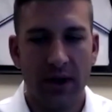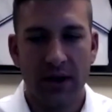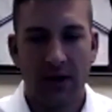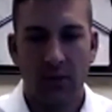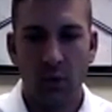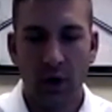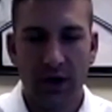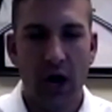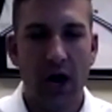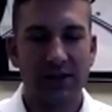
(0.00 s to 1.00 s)
we're
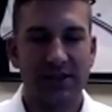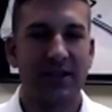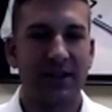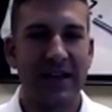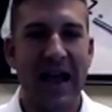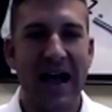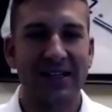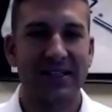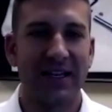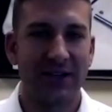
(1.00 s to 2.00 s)
constantly
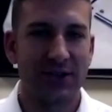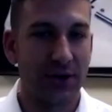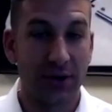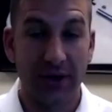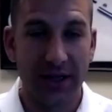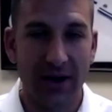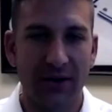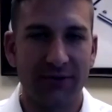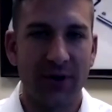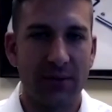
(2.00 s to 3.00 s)
asking internally at our
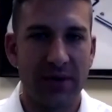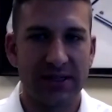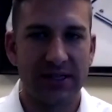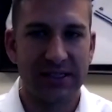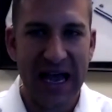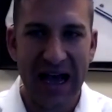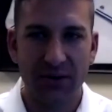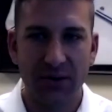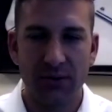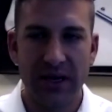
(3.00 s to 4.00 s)
firm is how
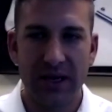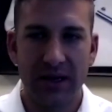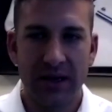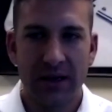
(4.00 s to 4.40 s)
do we